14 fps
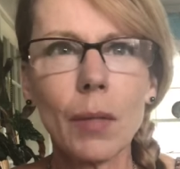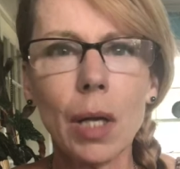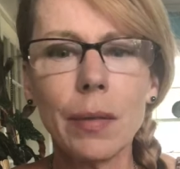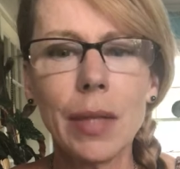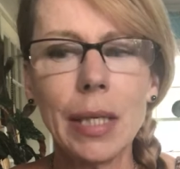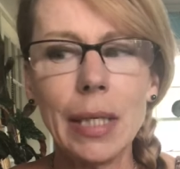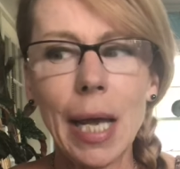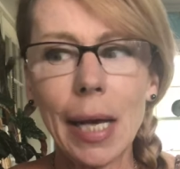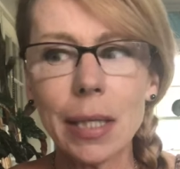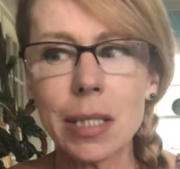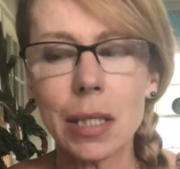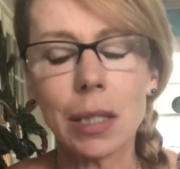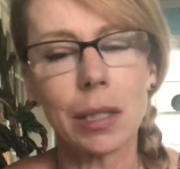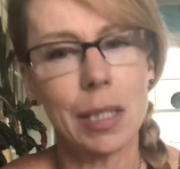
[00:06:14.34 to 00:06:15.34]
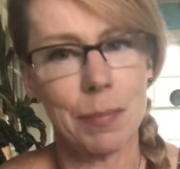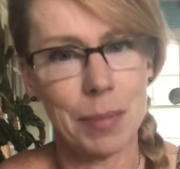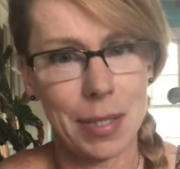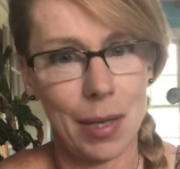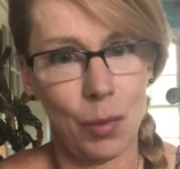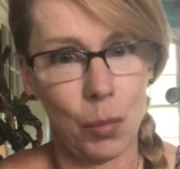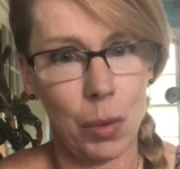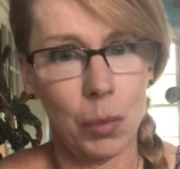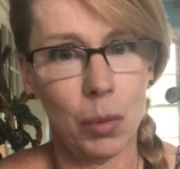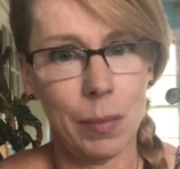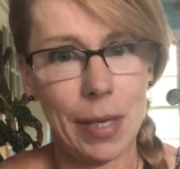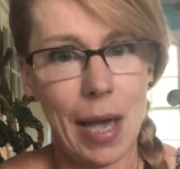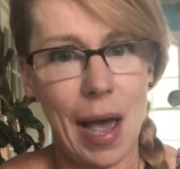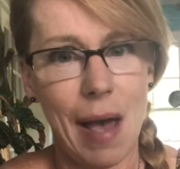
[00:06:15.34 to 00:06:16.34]
the next eclipse that we will
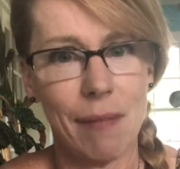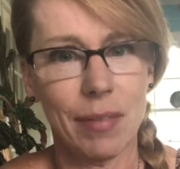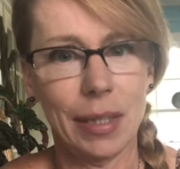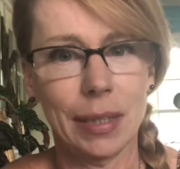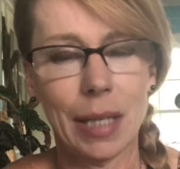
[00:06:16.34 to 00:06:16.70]
be having,